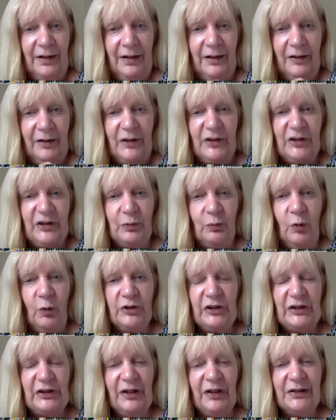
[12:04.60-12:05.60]
Question,
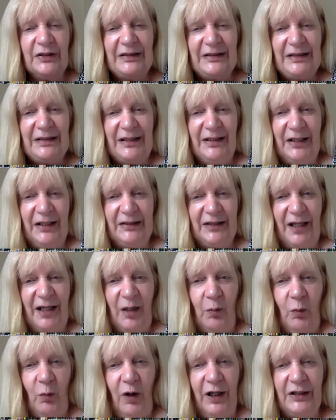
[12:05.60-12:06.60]
what is an unseen
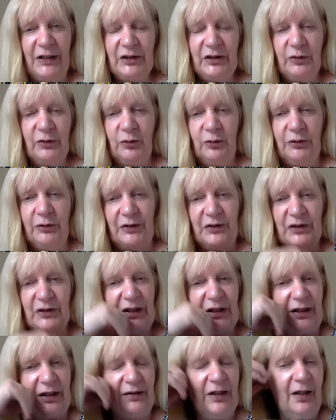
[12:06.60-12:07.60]
exam? Why is it called
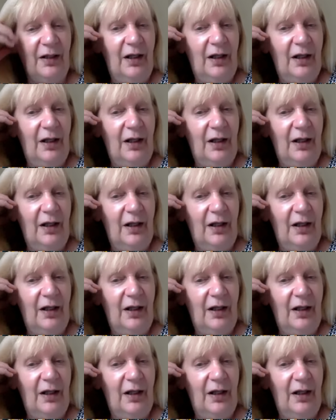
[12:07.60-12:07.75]
unseen?